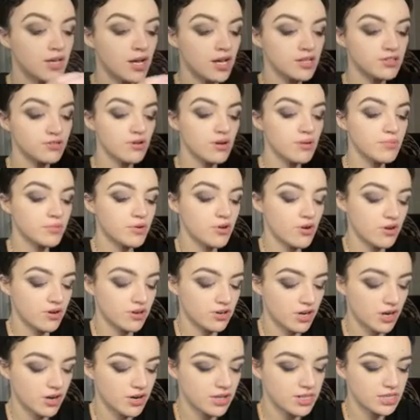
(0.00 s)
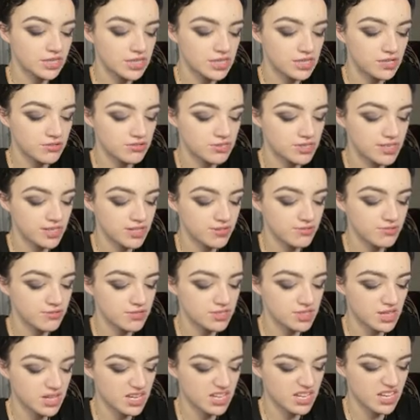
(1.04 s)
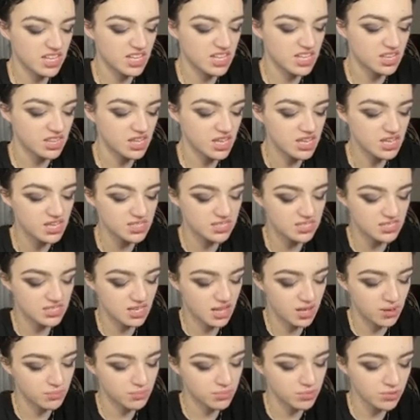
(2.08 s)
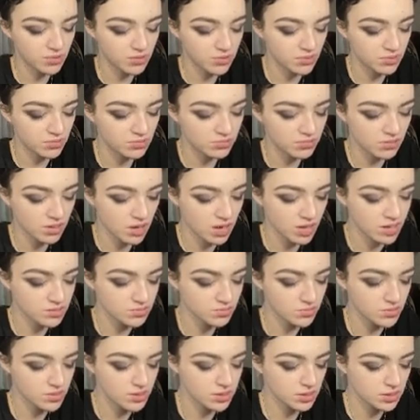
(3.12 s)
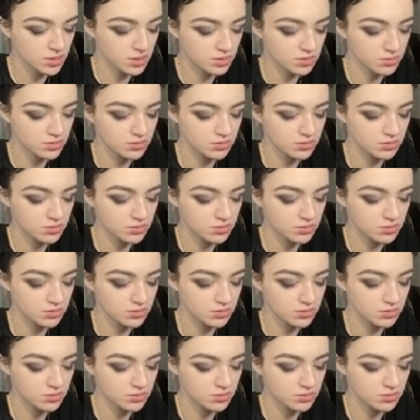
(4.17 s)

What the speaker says: contour I'm currently using was like, I think, a sample contour.